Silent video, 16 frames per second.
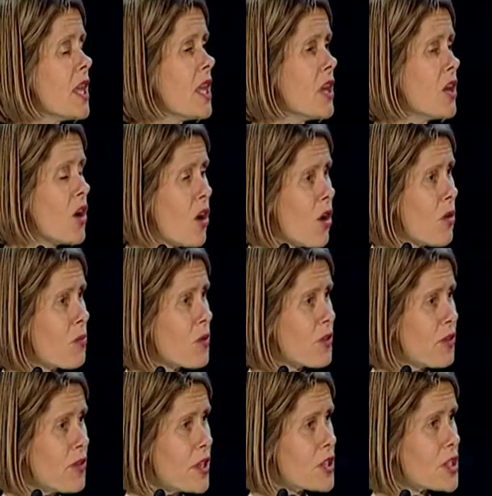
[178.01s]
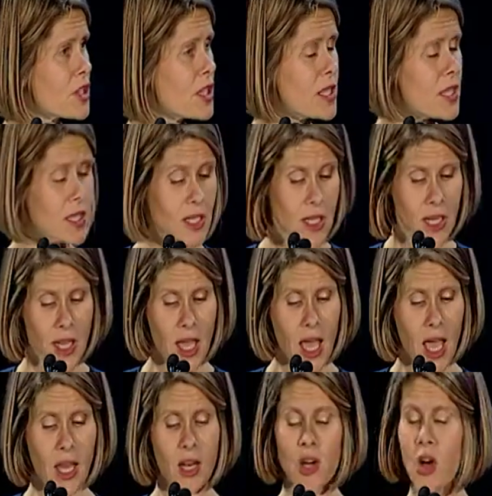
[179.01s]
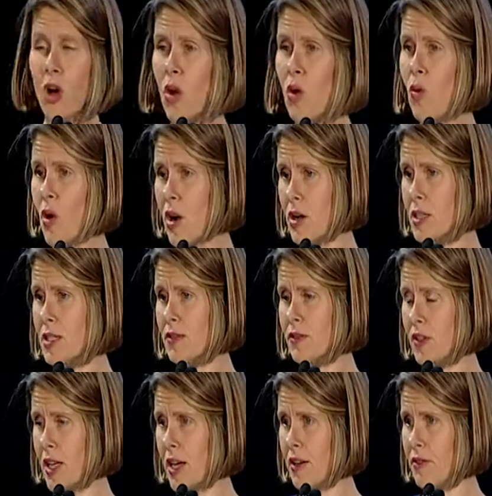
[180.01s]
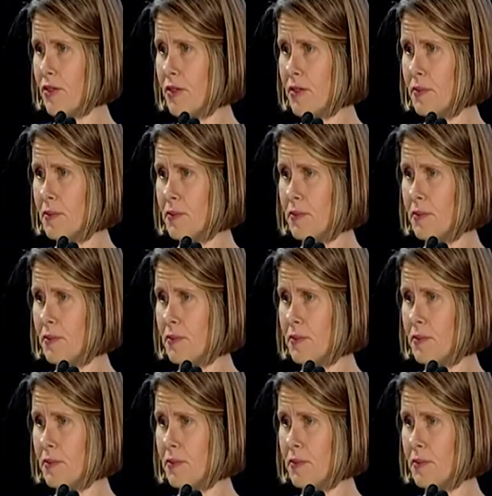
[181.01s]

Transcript: in all professions, and in all walks of life.